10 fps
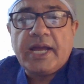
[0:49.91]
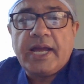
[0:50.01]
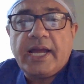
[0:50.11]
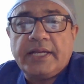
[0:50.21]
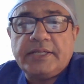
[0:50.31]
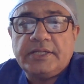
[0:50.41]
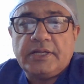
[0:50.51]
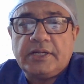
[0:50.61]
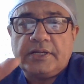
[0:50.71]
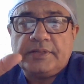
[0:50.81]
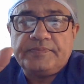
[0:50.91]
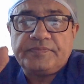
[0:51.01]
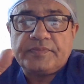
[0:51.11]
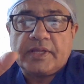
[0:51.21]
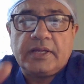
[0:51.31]
and
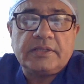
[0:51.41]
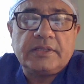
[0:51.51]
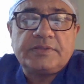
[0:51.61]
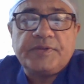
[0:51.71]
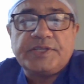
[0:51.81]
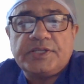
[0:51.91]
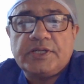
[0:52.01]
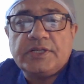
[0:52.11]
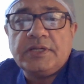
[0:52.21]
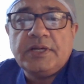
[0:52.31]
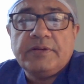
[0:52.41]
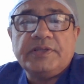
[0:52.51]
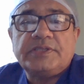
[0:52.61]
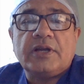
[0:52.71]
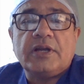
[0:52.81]
the sphincter
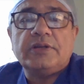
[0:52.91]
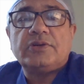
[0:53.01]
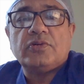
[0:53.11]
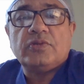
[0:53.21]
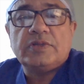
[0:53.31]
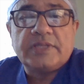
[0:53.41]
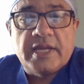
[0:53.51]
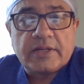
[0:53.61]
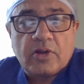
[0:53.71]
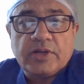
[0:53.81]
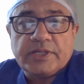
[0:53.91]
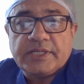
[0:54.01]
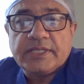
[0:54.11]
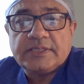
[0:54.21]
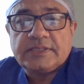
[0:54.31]
which controls our
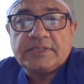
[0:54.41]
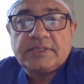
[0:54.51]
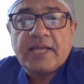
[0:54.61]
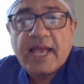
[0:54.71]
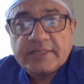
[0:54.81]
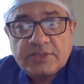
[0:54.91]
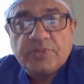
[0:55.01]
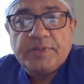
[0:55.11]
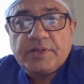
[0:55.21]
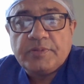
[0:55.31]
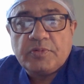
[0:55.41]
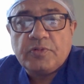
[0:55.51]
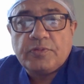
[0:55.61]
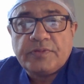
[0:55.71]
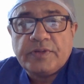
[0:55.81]
continence has to be removed?